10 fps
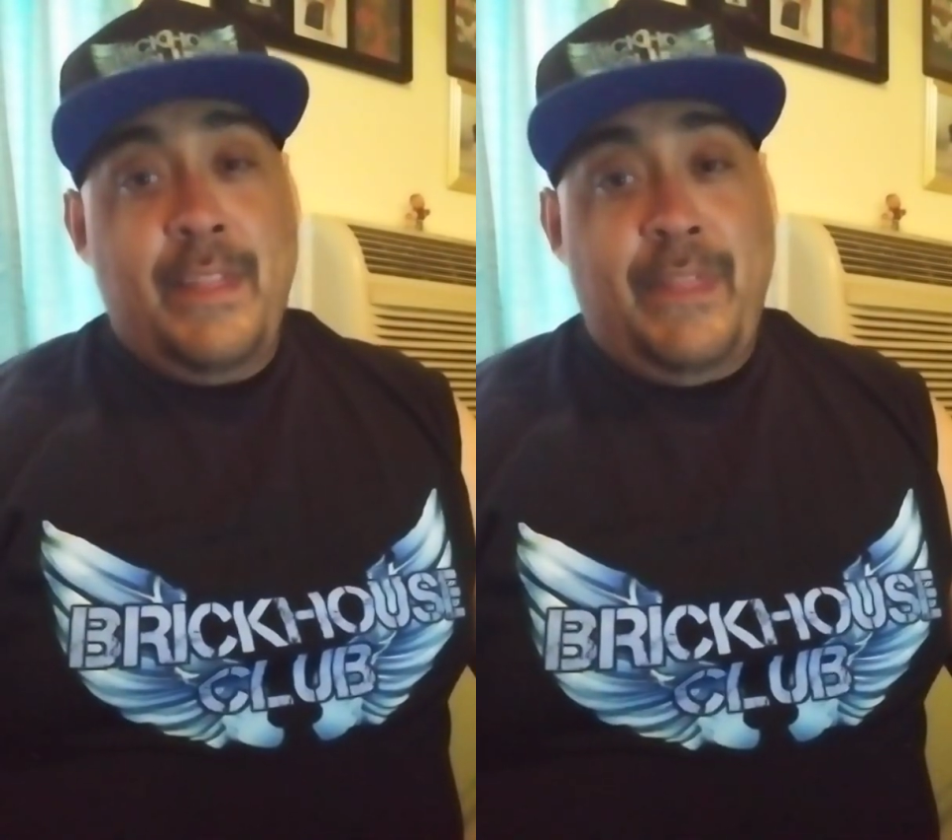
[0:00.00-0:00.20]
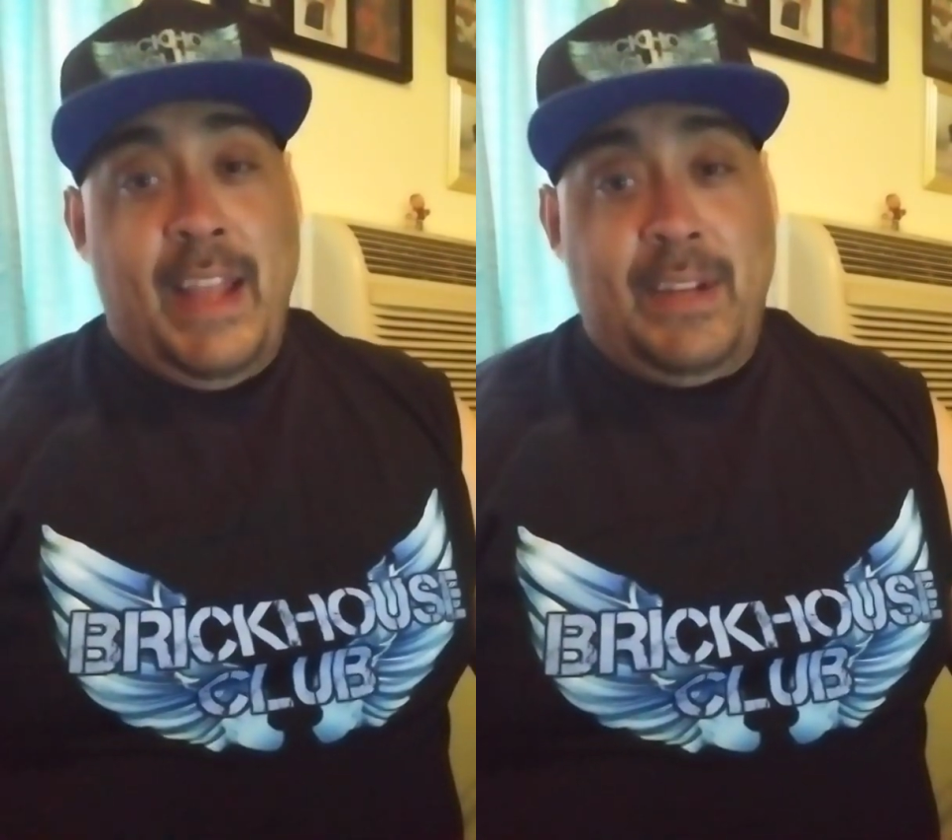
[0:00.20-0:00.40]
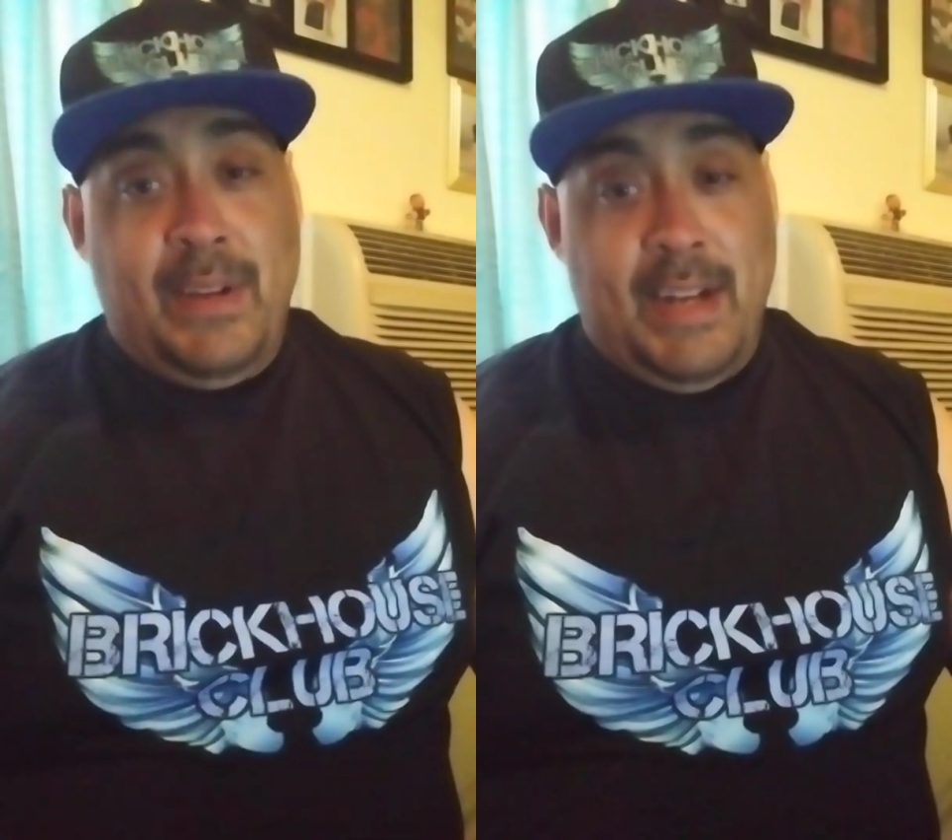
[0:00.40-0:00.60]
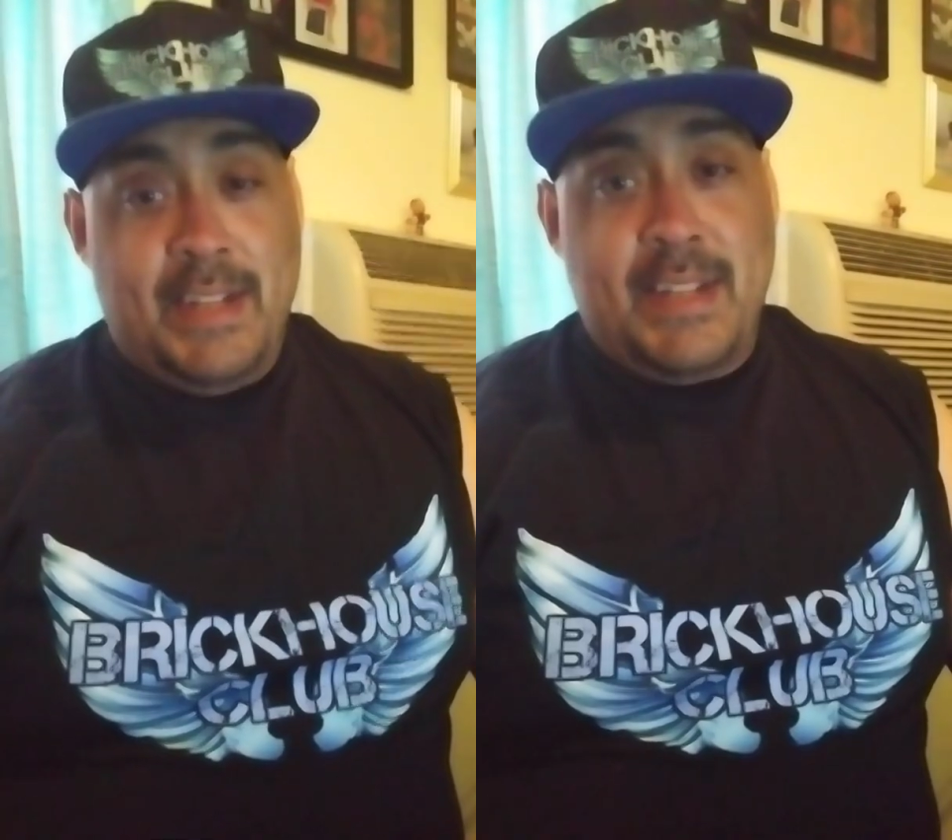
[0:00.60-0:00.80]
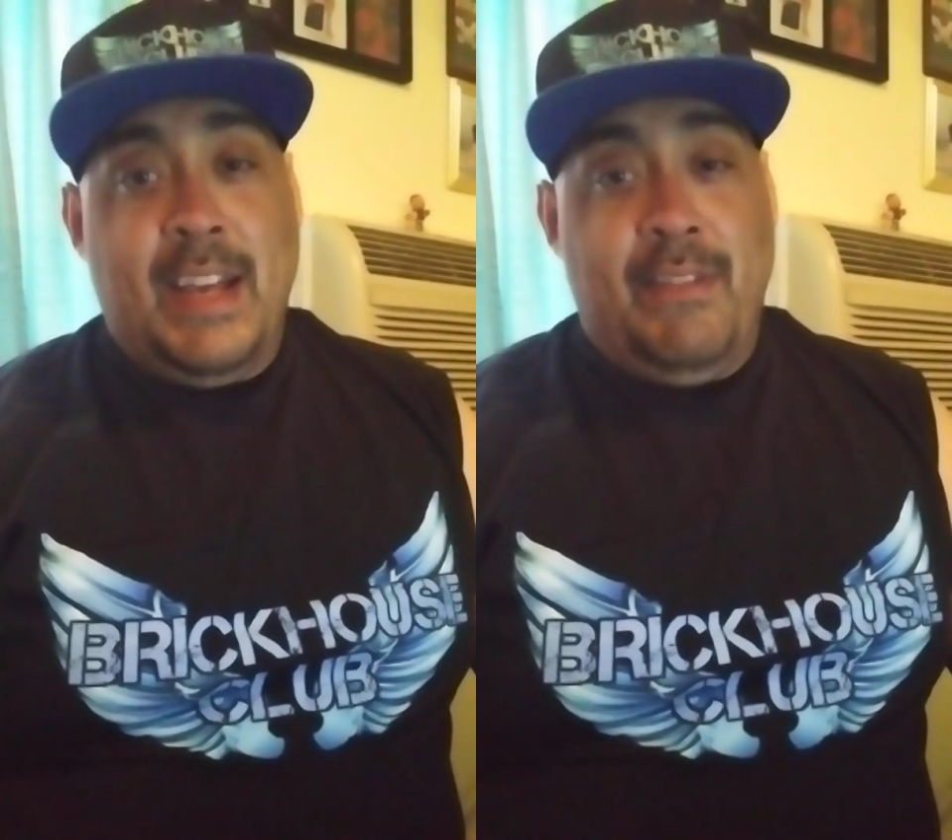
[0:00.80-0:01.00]
Thank you
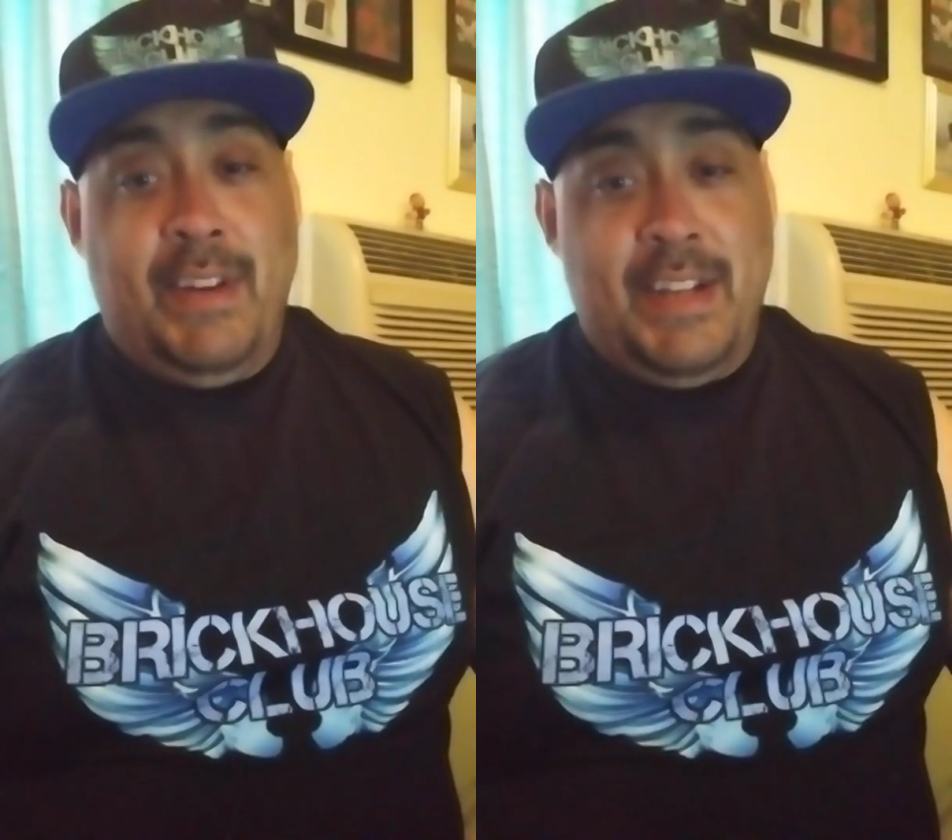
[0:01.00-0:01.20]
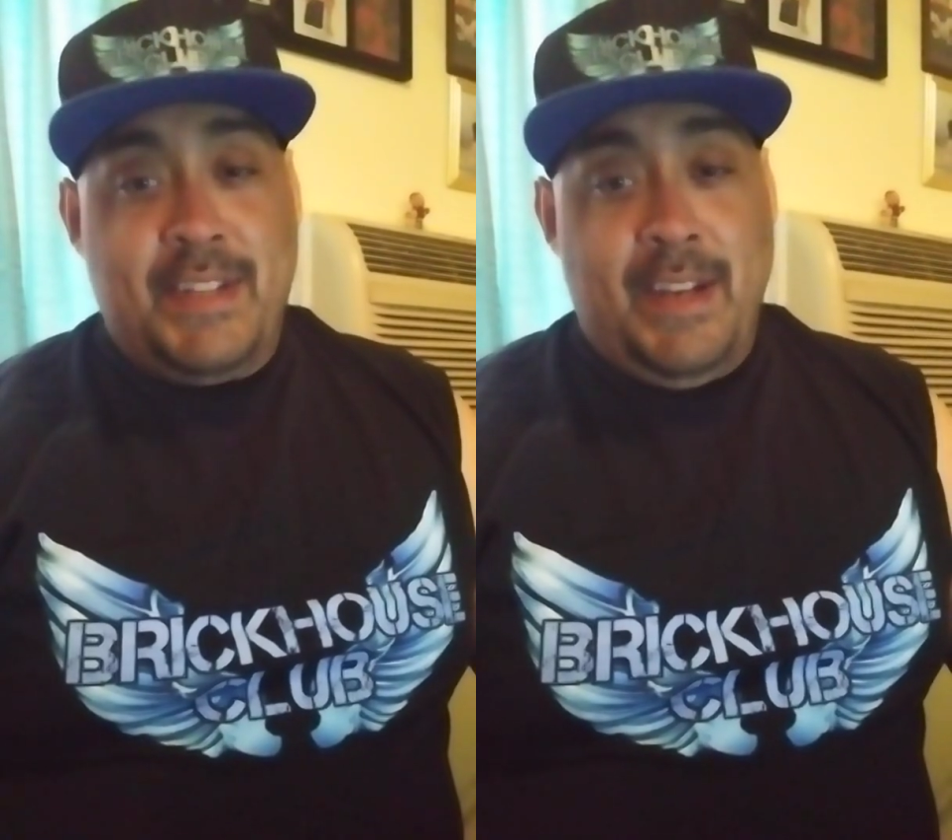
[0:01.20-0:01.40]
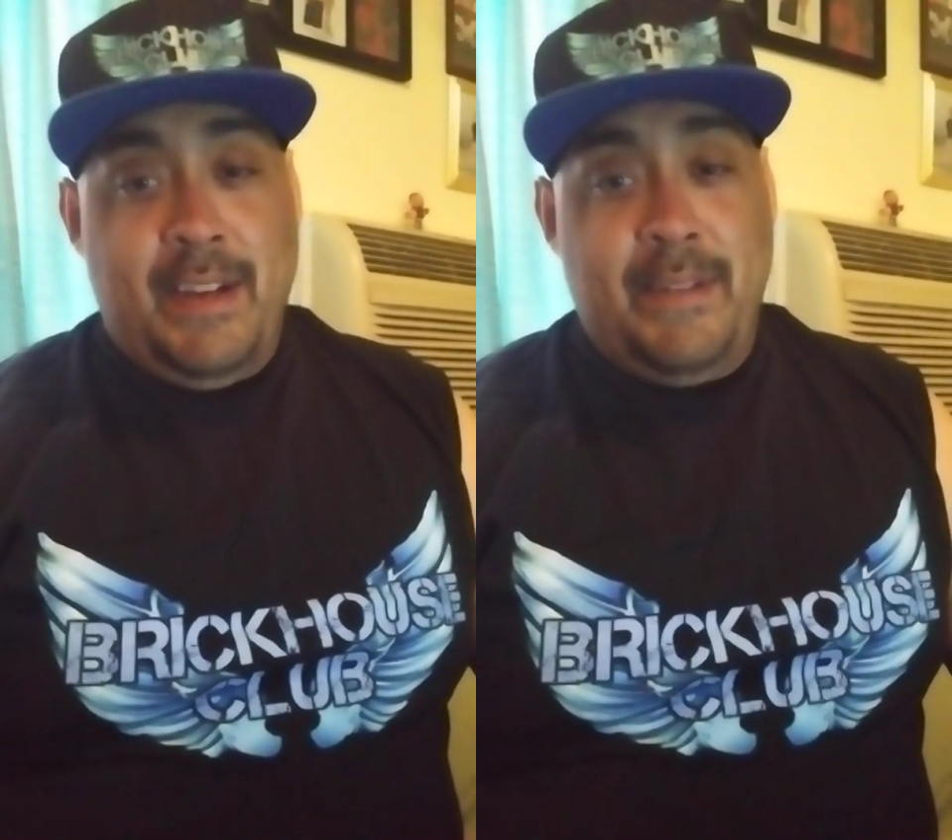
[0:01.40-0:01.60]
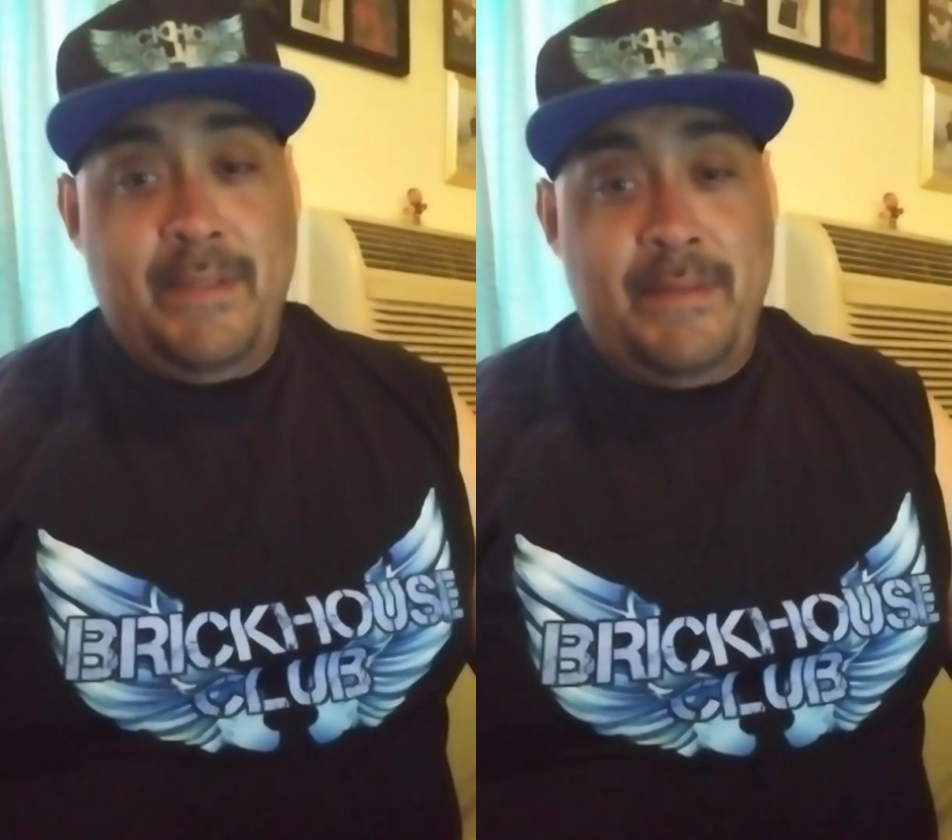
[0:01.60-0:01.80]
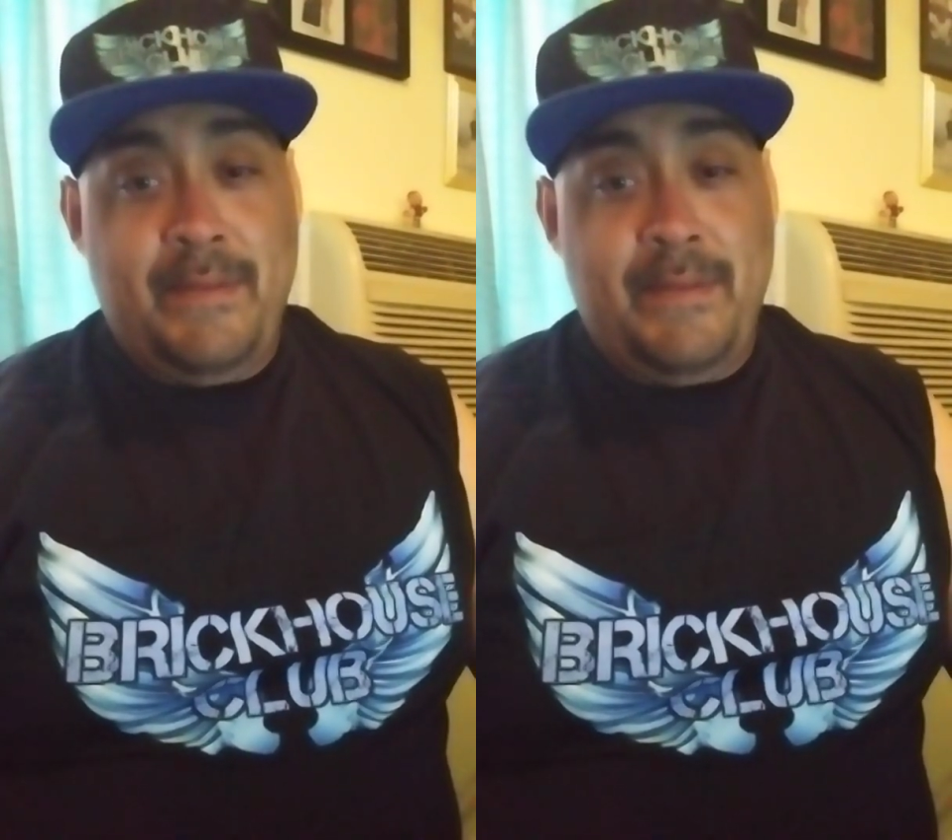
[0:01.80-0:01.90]
guys. Have a nice day.